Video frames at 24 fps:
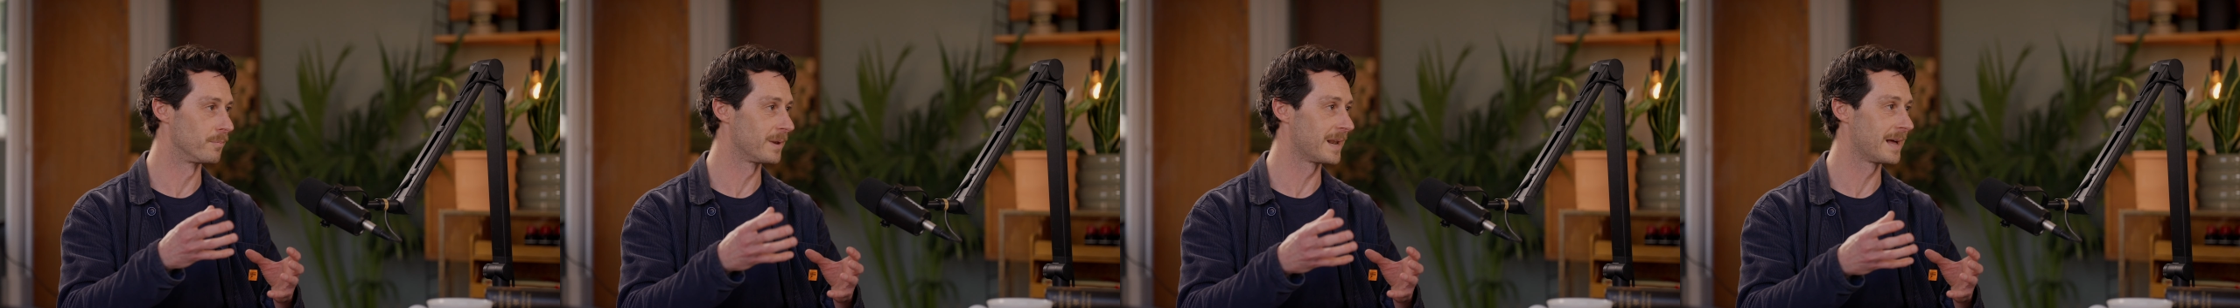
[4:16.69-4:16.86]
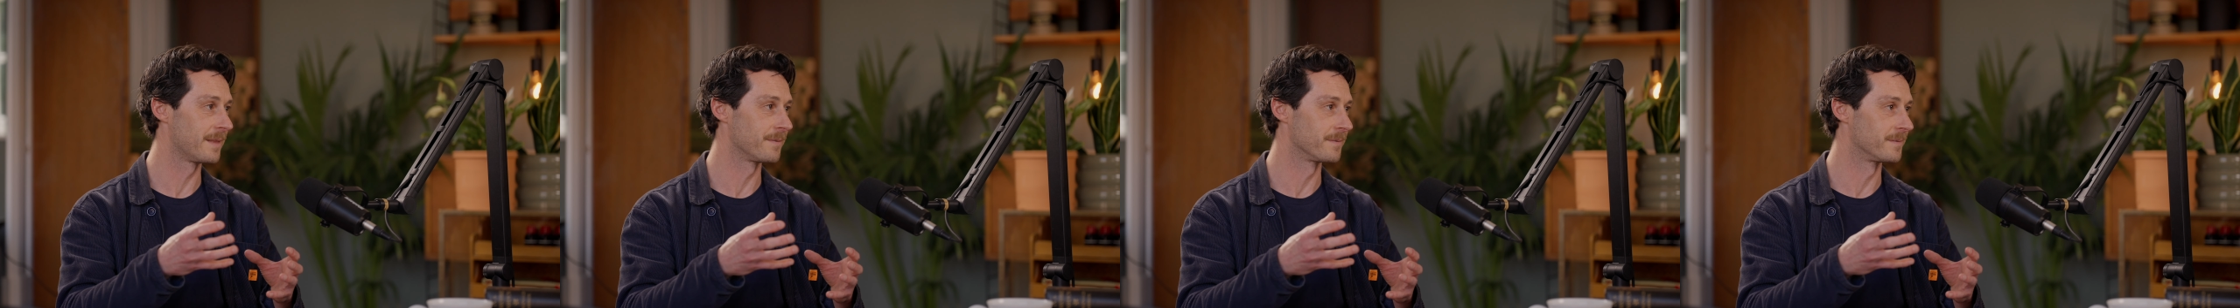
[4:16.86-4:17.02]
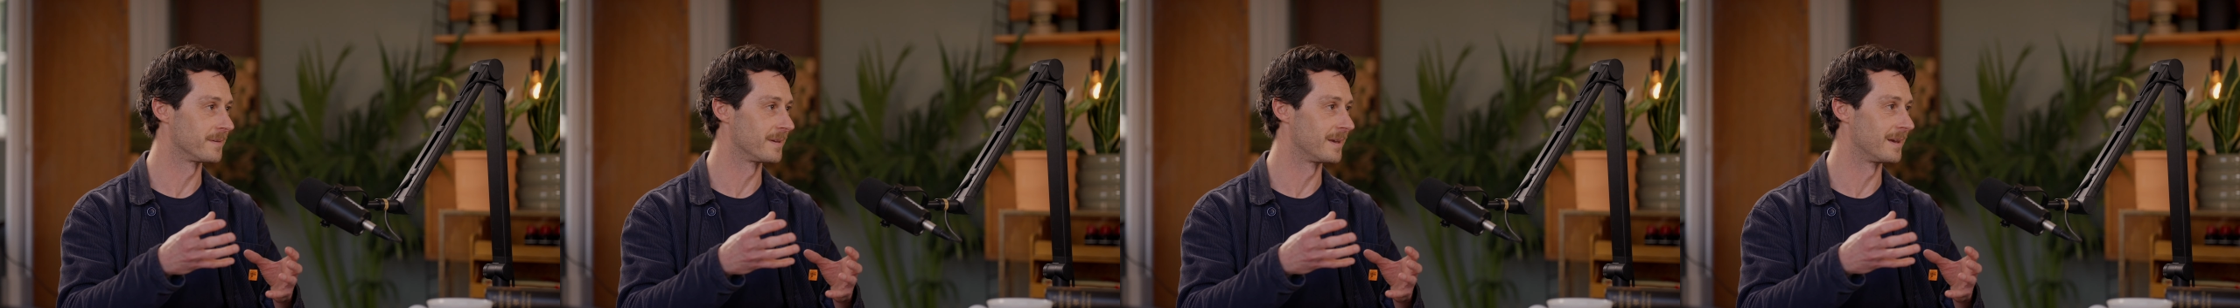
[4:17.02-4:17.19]

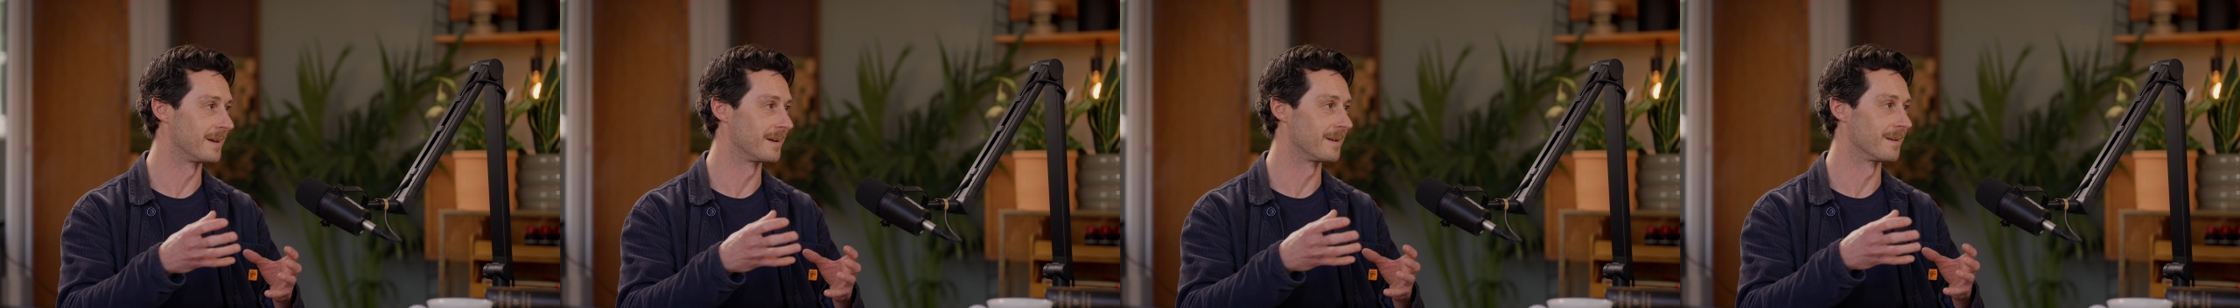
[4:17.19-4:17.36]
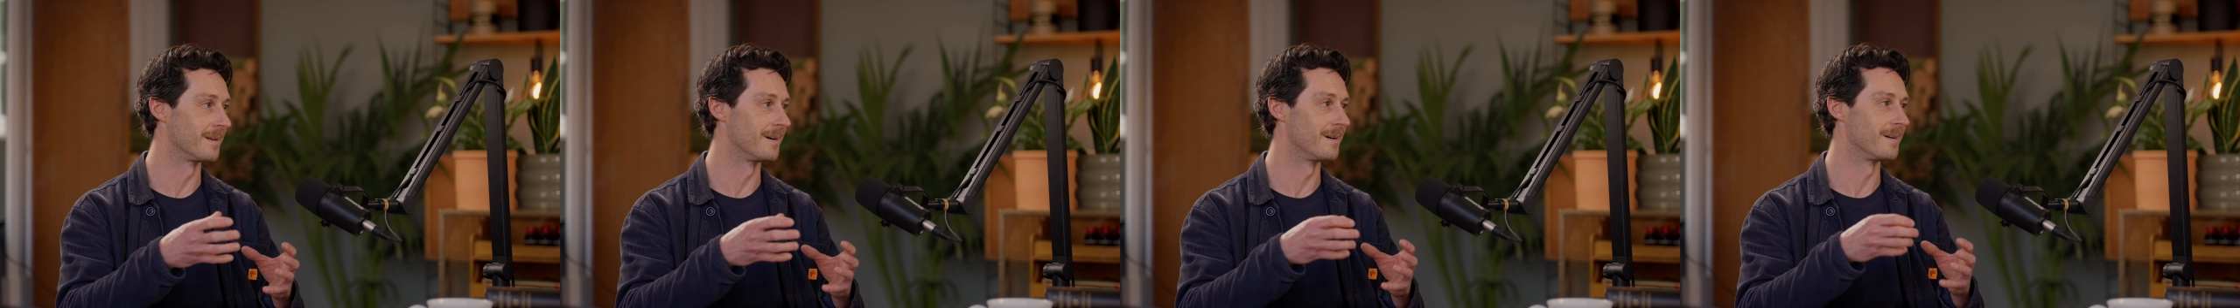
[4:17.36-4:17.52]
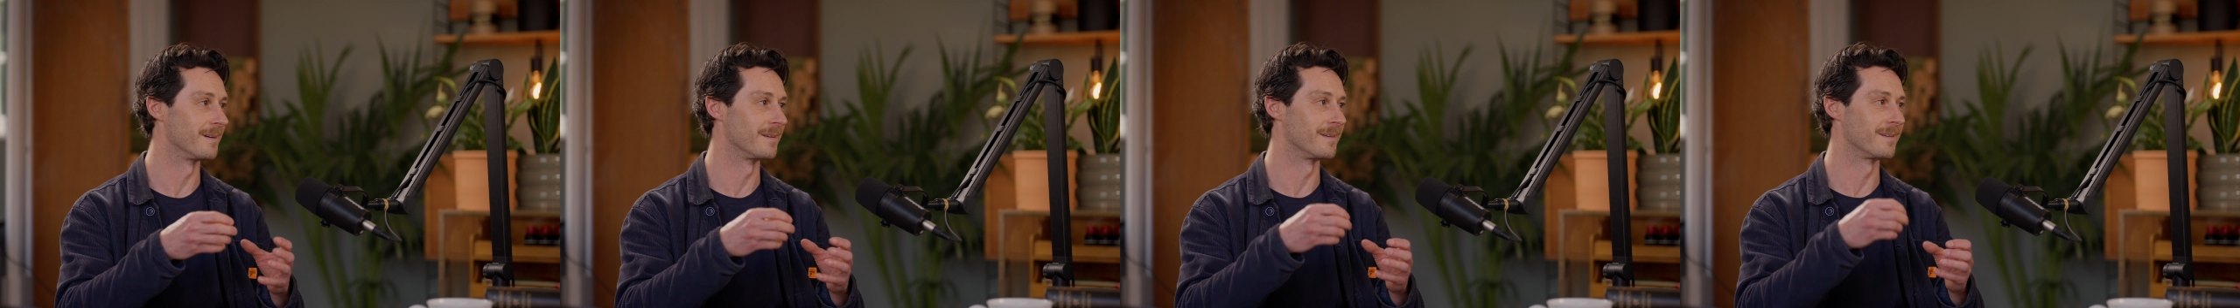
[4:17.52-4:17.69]

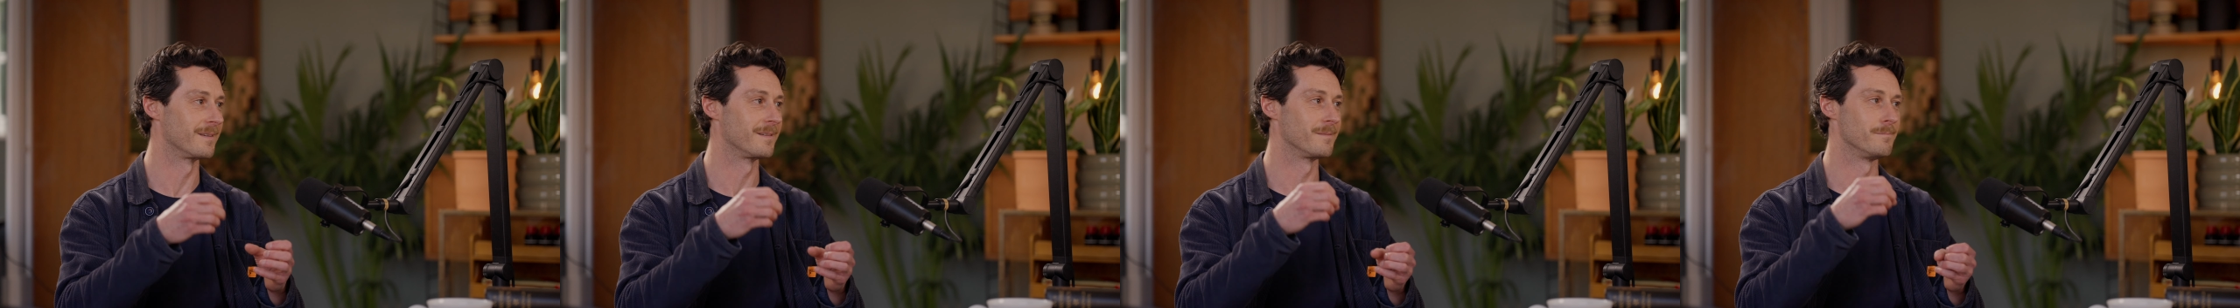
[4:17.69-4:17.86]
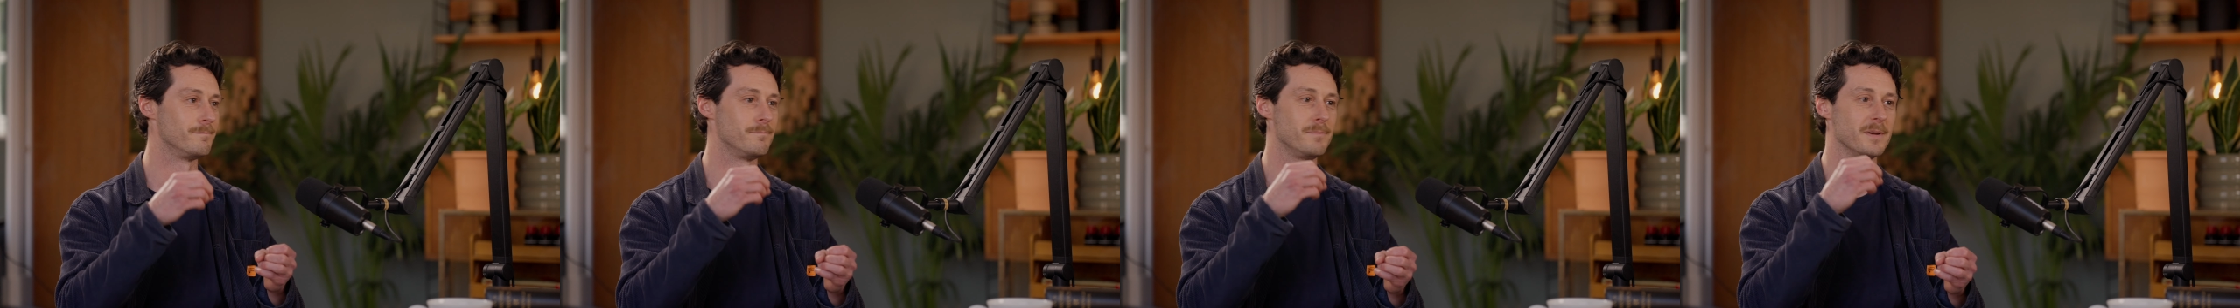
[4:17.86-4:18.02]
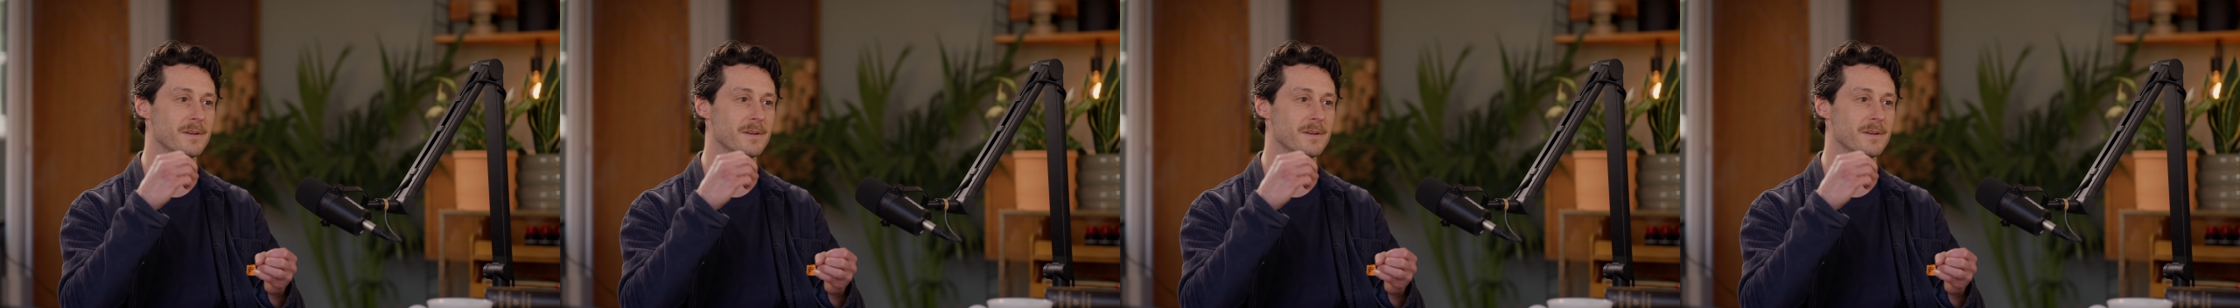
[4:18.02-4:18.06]
planting like